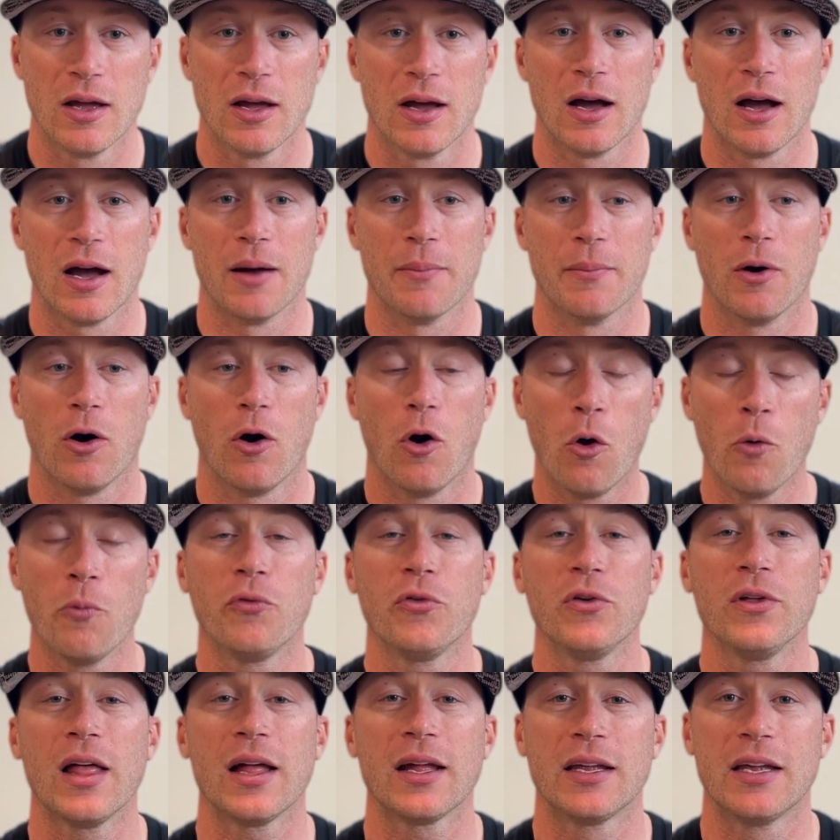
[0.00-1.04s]

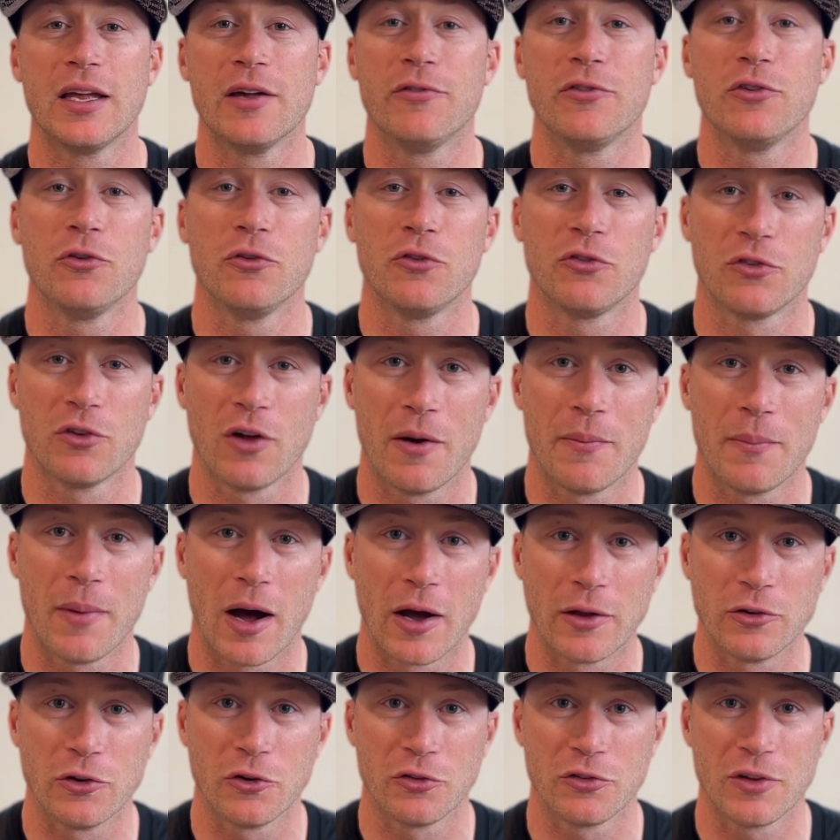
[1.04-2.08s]
Hopefully that gives you some
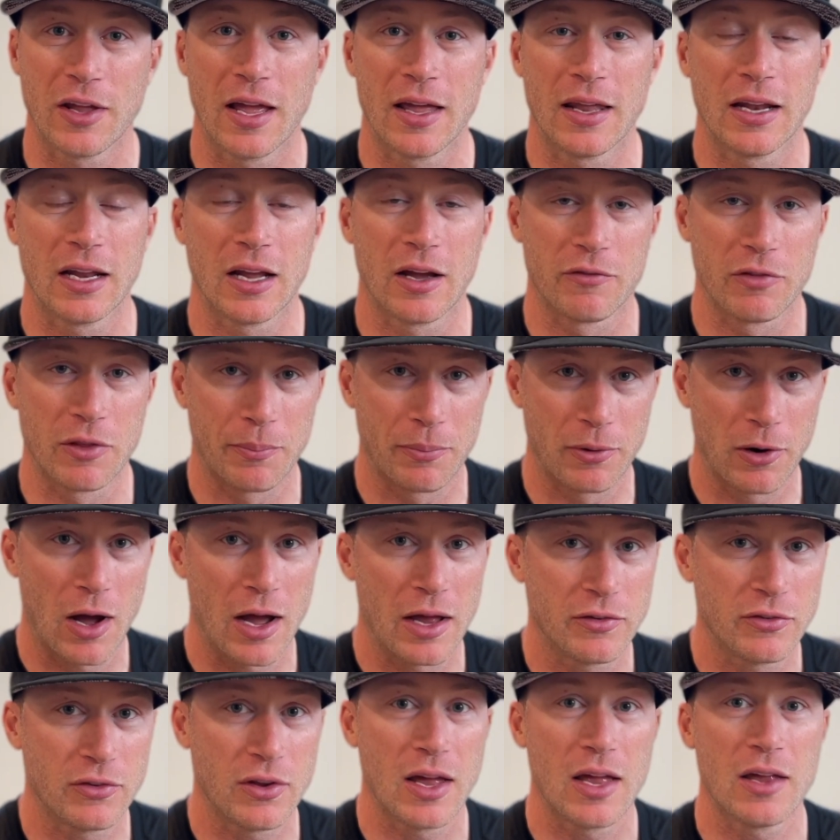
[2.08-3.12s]
understanding of the
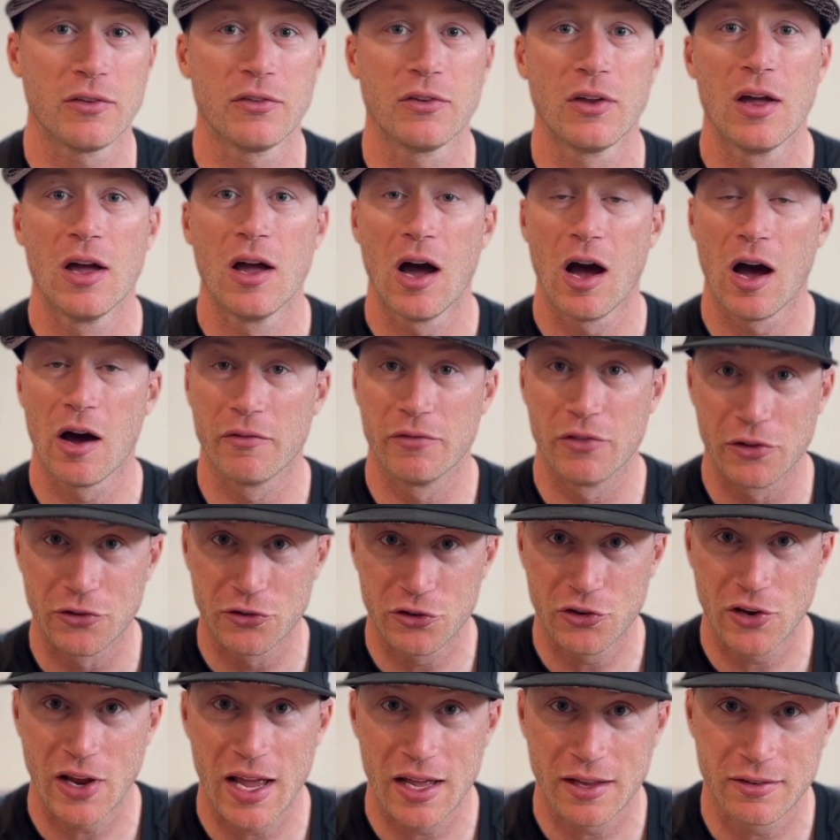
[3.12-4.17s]
process, of the
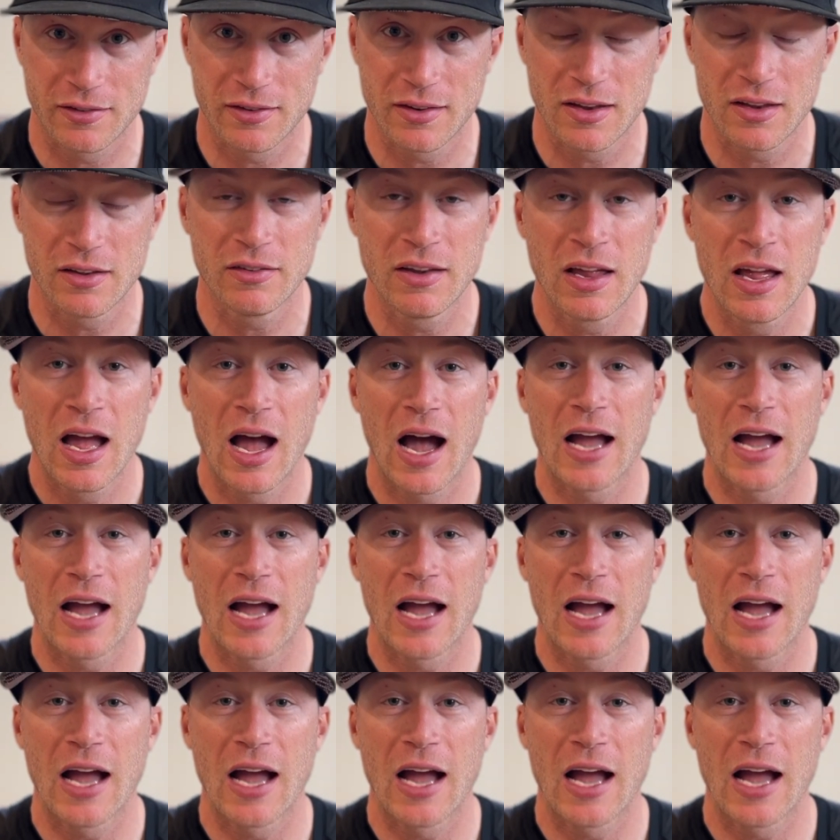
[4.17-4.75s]
chances.